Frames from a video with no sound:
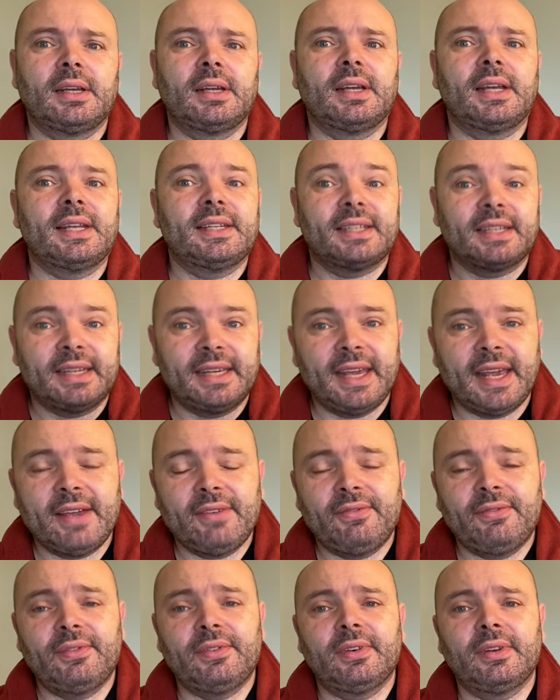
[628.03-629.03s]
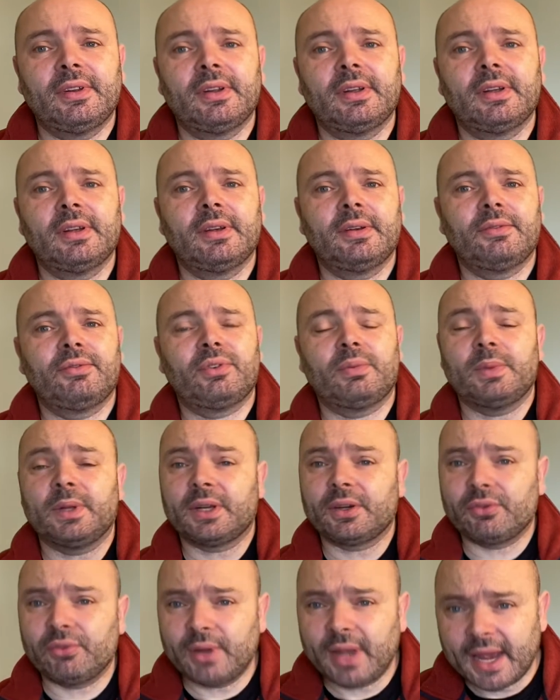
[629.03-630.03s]
is a gift from the
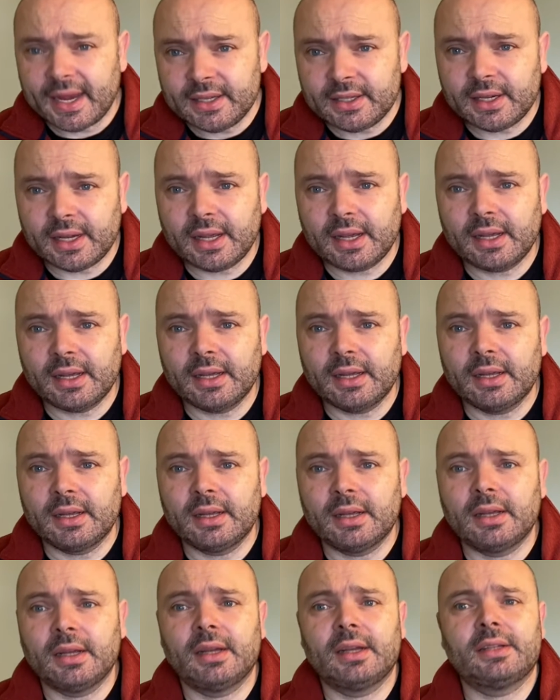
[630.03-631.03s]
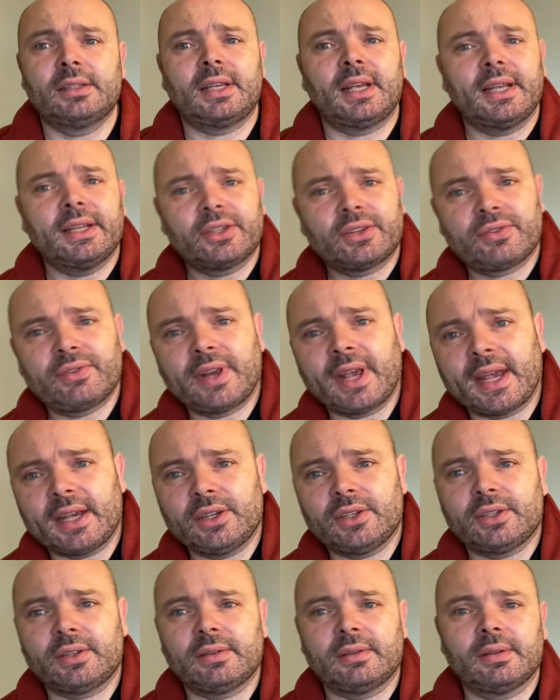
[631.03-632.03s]
Creator to his
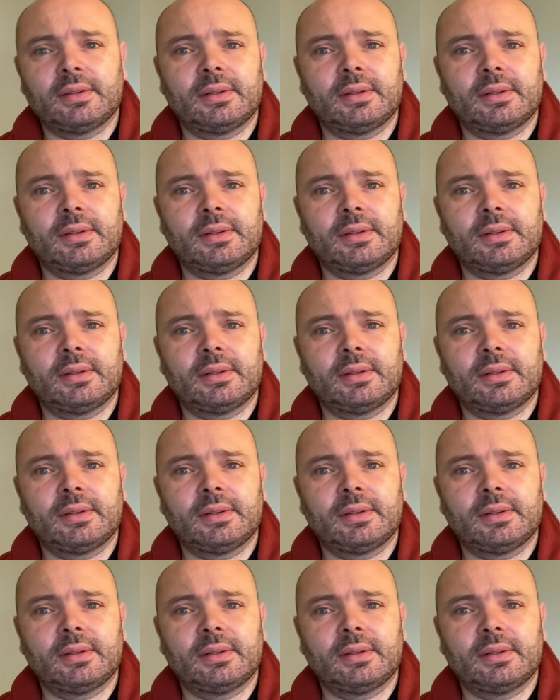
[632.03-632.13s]
creation.